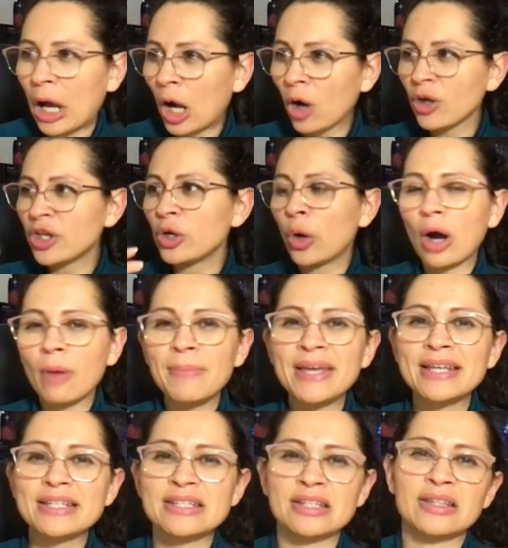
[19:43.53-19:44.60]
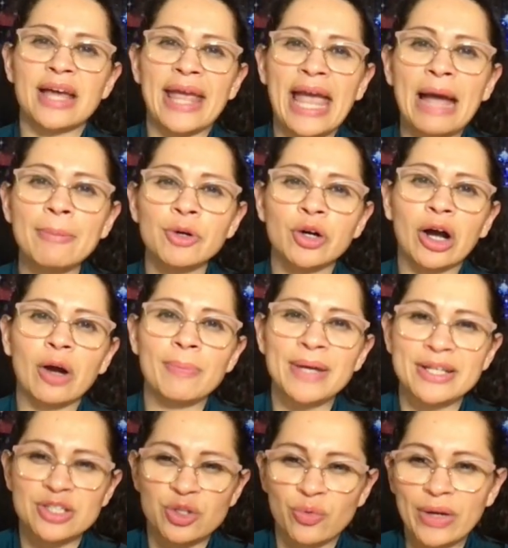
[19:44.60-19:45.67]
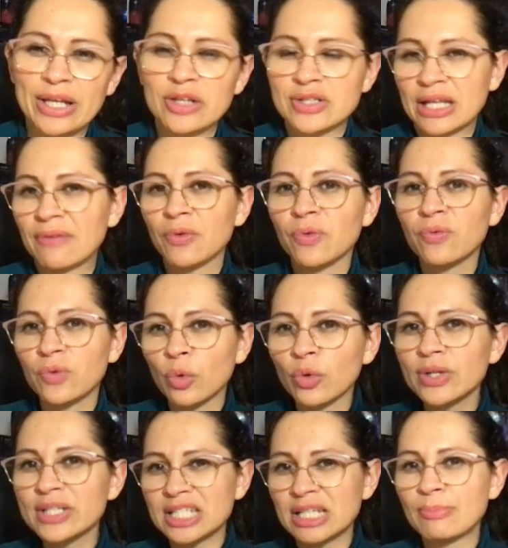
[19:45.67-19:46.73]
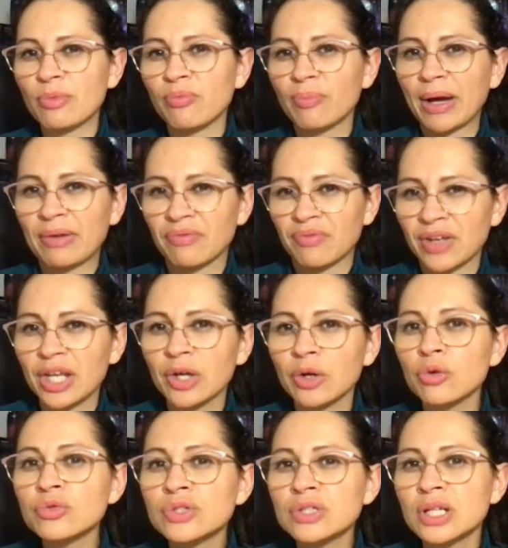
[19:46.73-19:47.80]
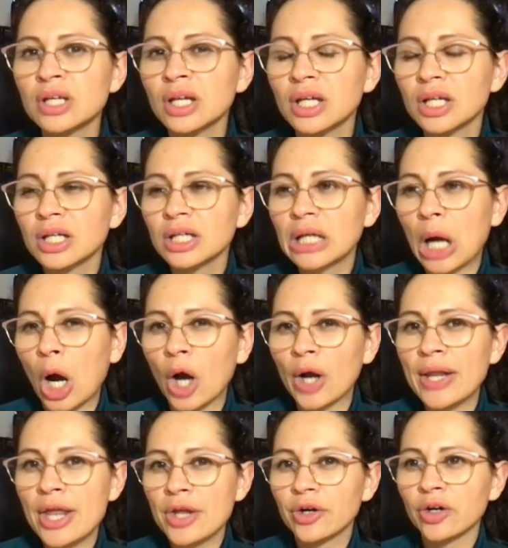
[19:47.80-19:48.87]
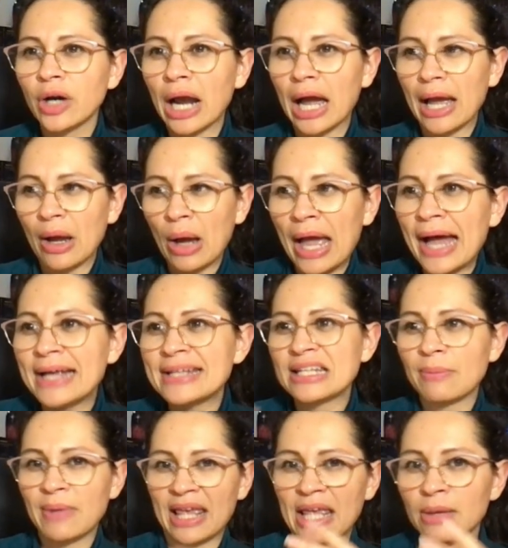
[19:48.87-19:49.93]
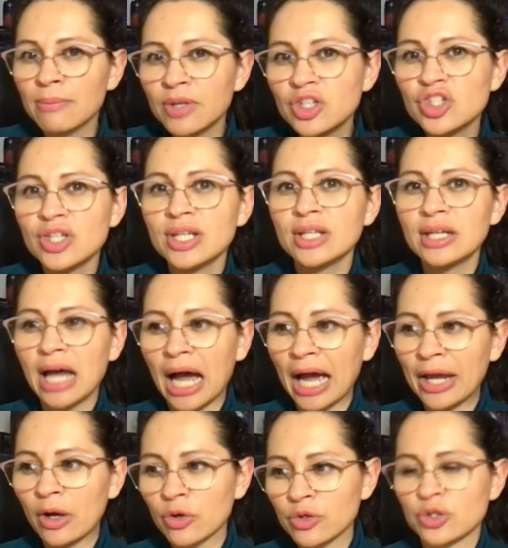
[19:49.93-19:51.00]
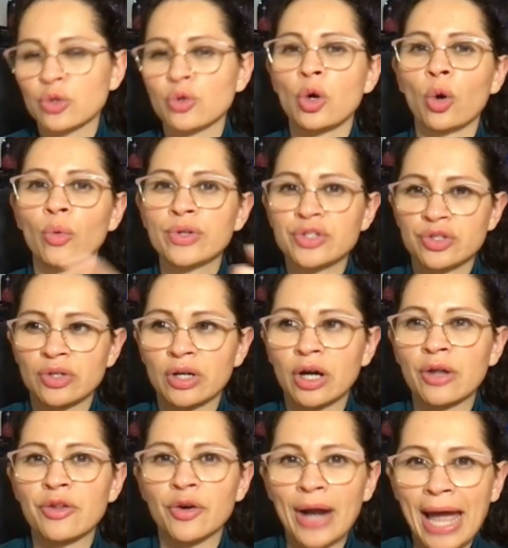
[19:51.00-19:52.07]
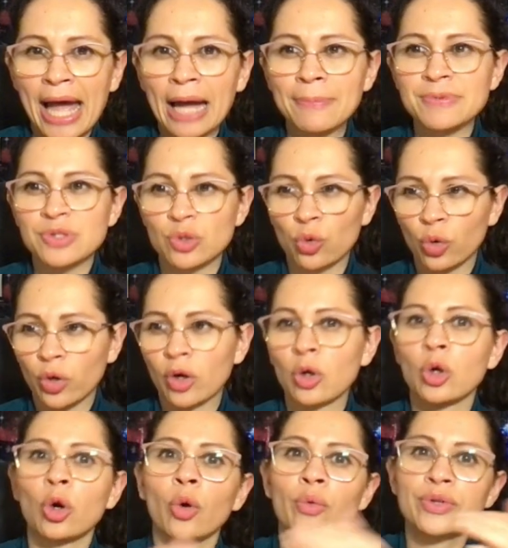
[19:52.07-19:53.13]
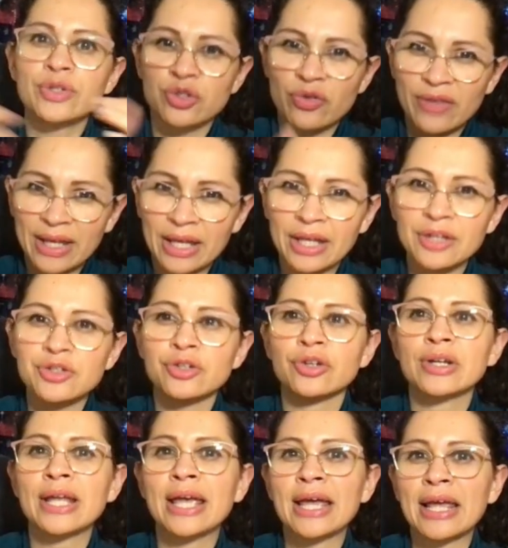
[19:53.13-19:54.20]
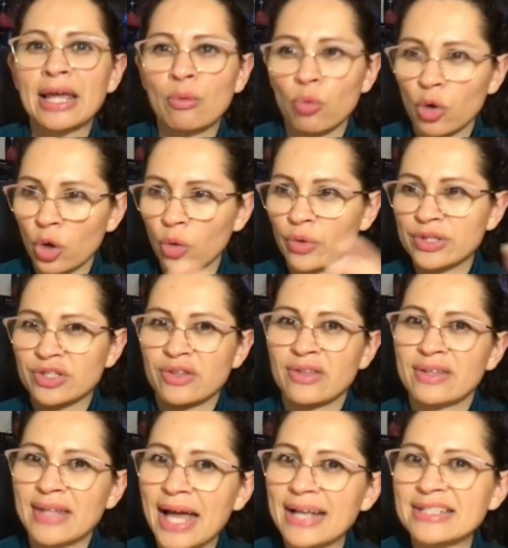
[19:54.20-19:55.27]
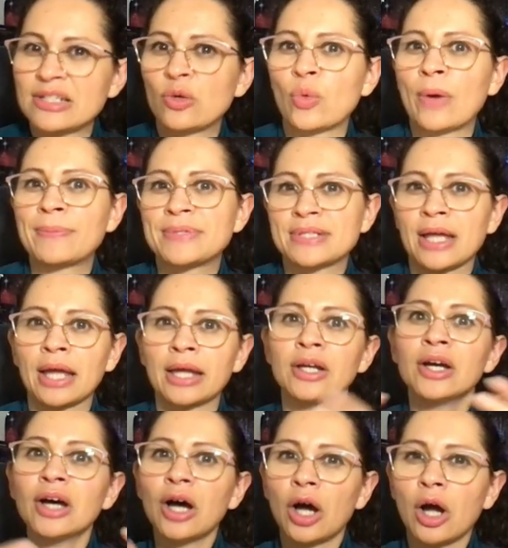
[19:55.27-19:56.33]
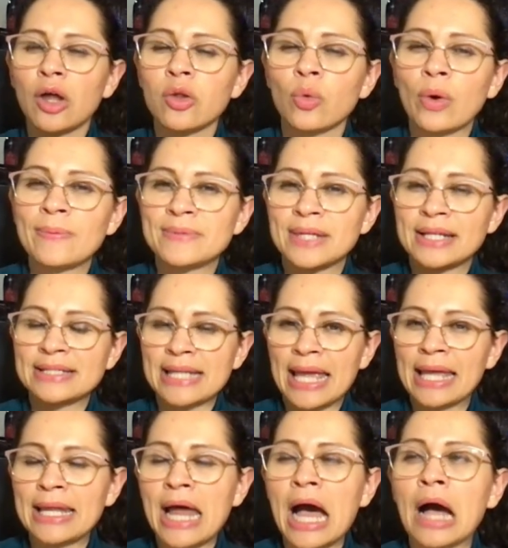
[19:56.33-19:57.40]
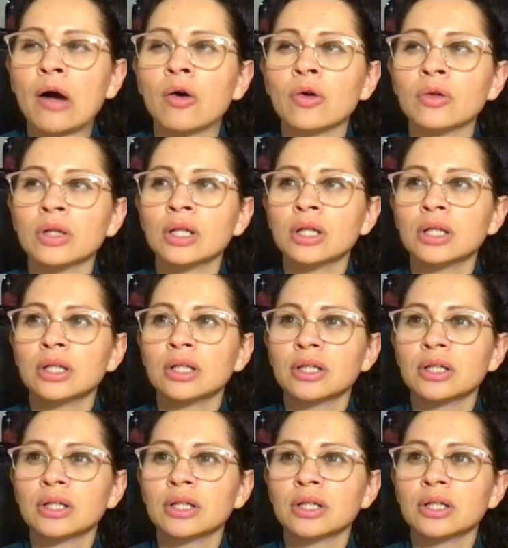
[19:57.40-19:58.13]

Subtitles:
How big is the diameter? How big is the radius? If you've noticed some of my videos on here, as I'm imaging, I also go into other apps, or I'll go into the internet, we'll go into the NASA website, other websites, and I'll